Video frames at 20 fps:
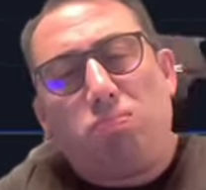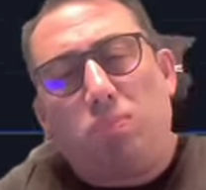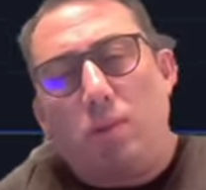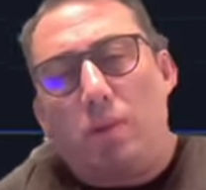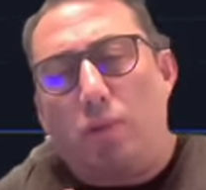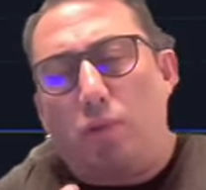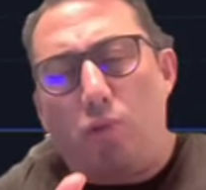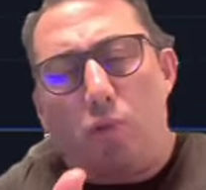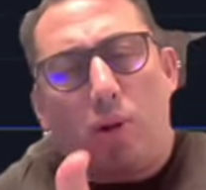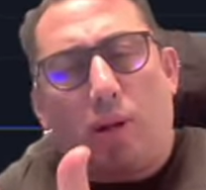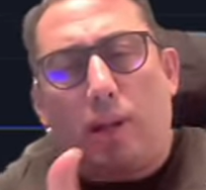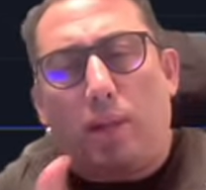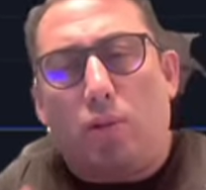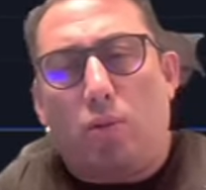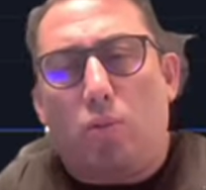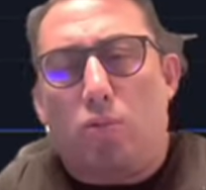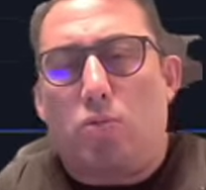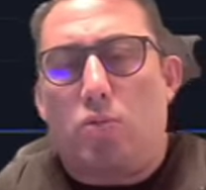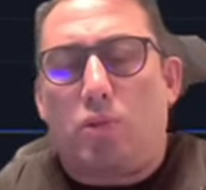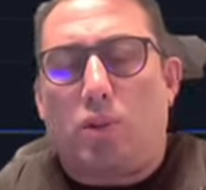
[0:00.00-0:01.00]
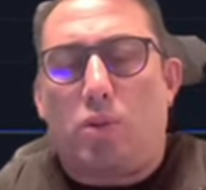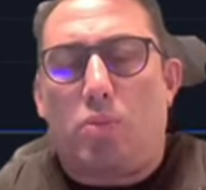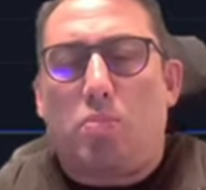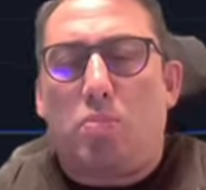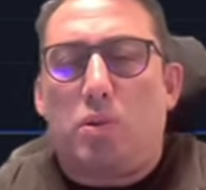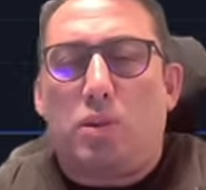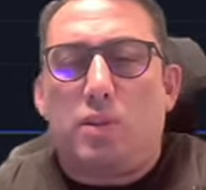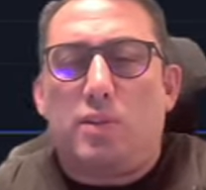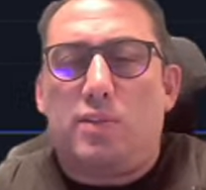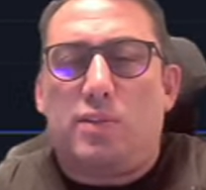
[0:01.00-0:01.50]
four i
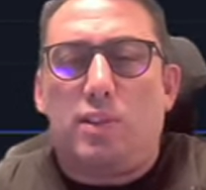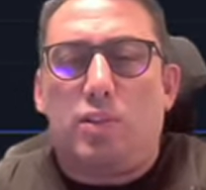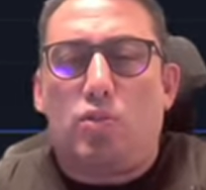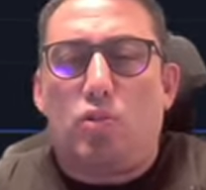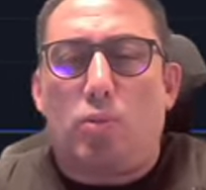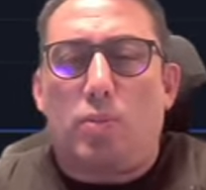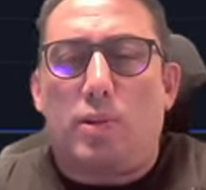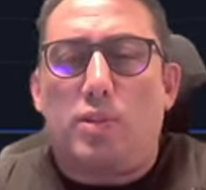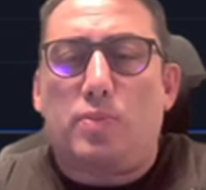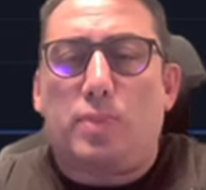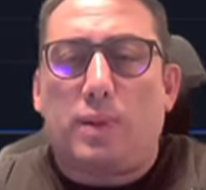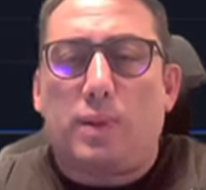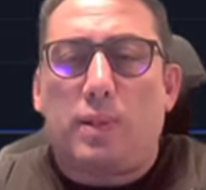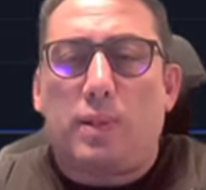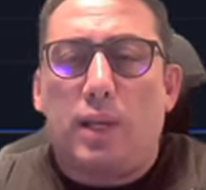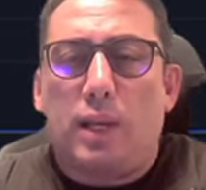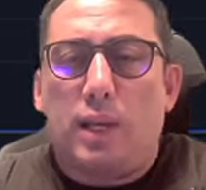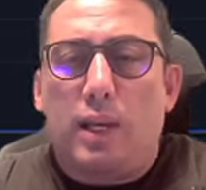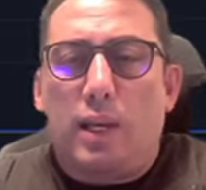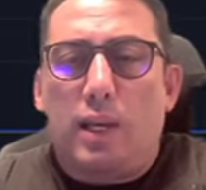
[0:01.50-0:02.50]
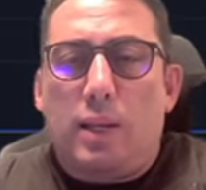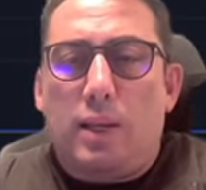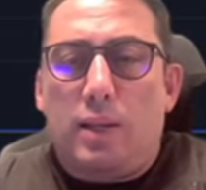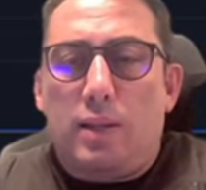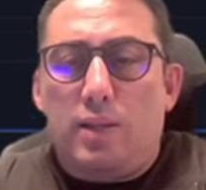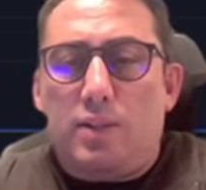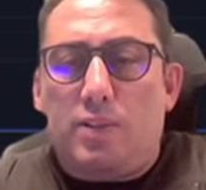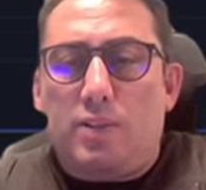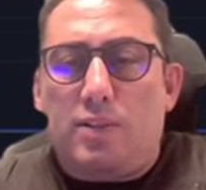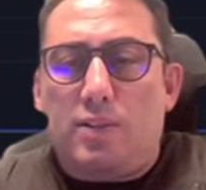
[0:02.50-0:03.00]
don't see so much but
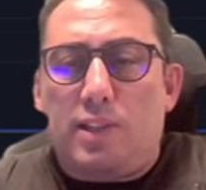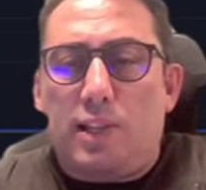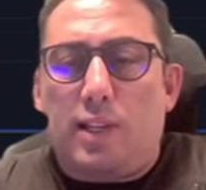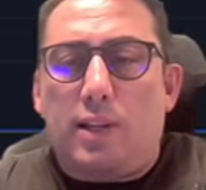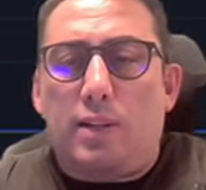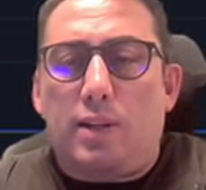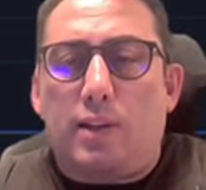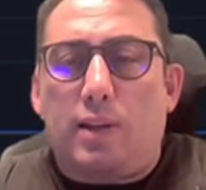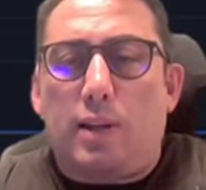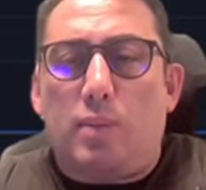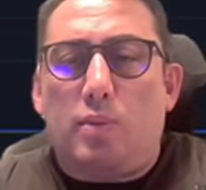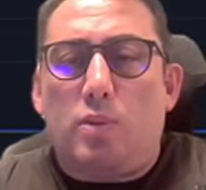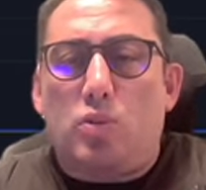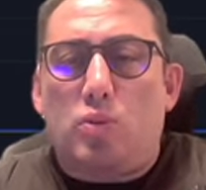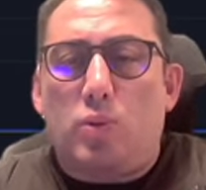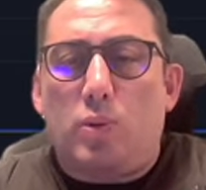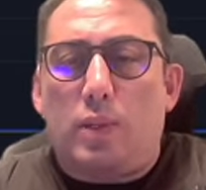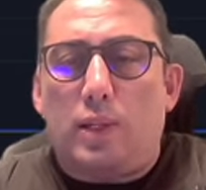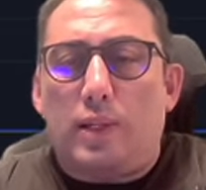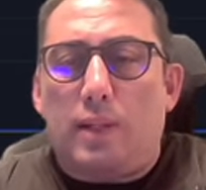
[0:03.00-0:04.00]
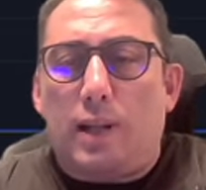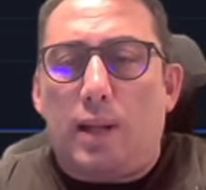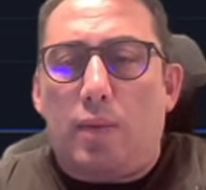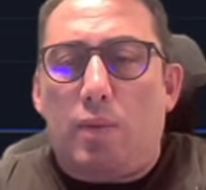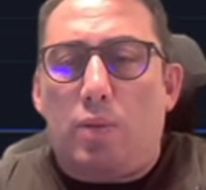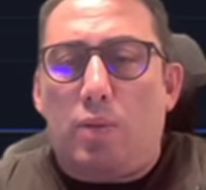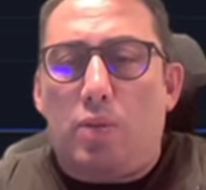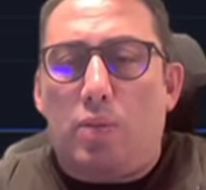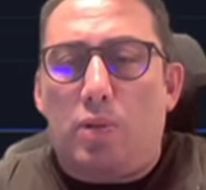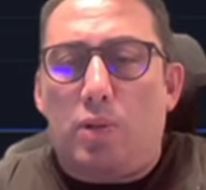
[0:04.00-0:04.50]
this is the second time this one, and I
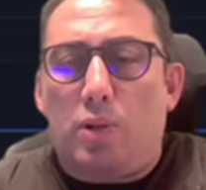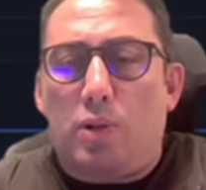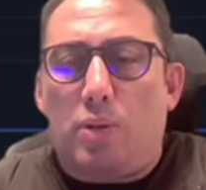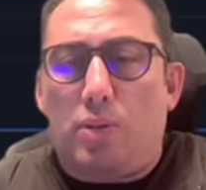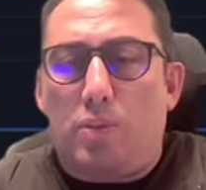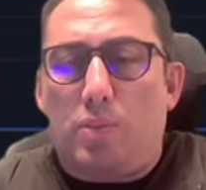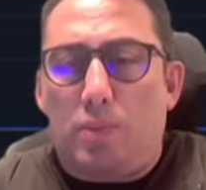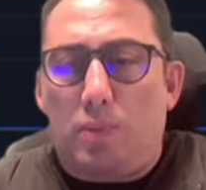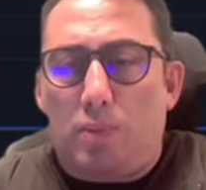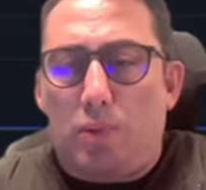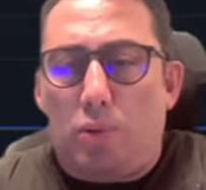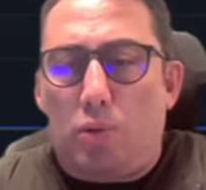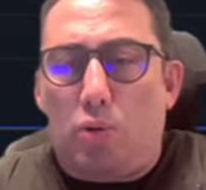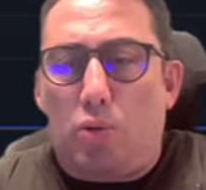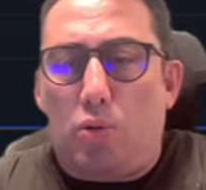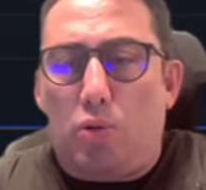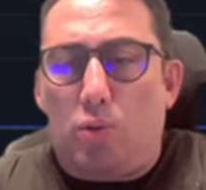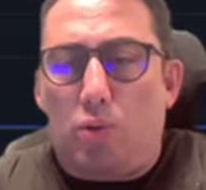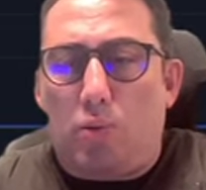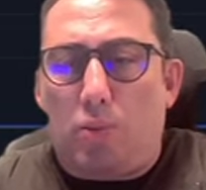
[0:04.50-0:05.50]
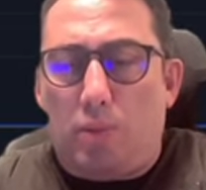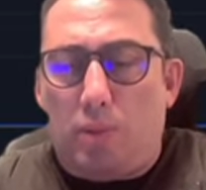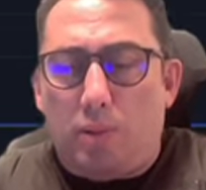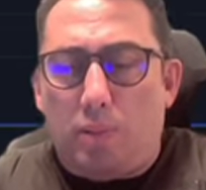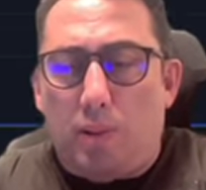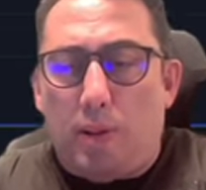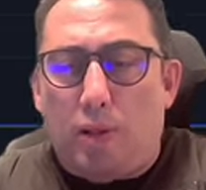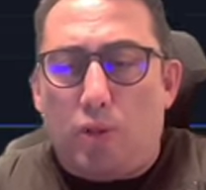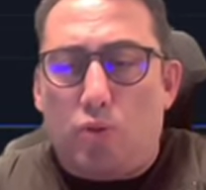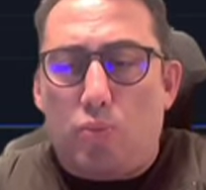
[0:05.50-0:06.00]
will look the
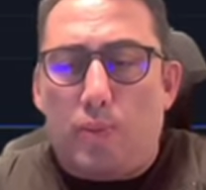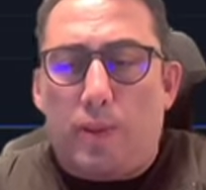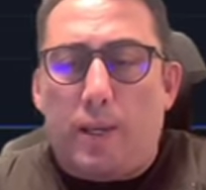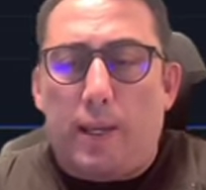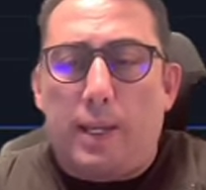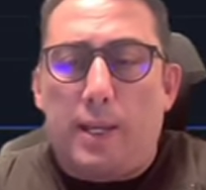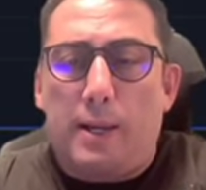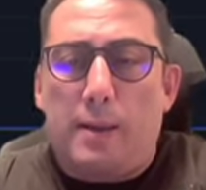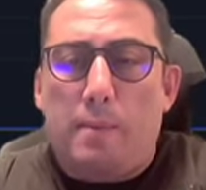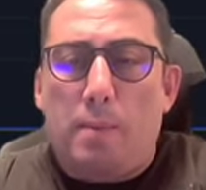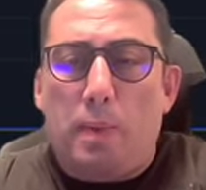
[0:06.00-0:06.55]
bounce back.